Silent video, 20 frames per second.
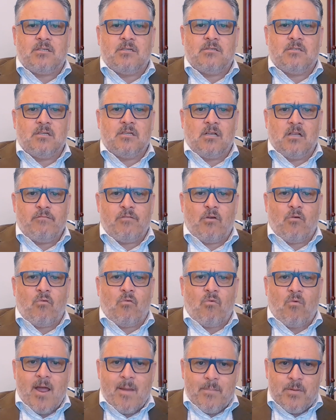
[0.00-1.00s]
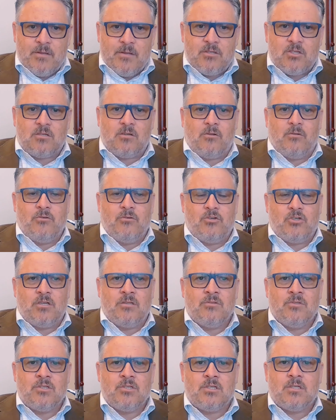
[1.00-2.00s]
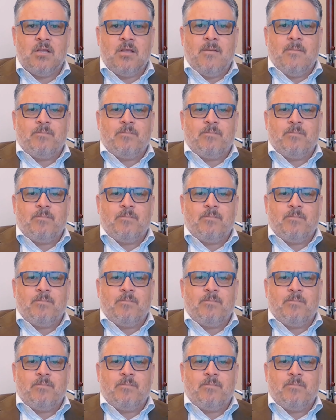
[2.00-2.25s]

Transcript: to deliver rapid solutions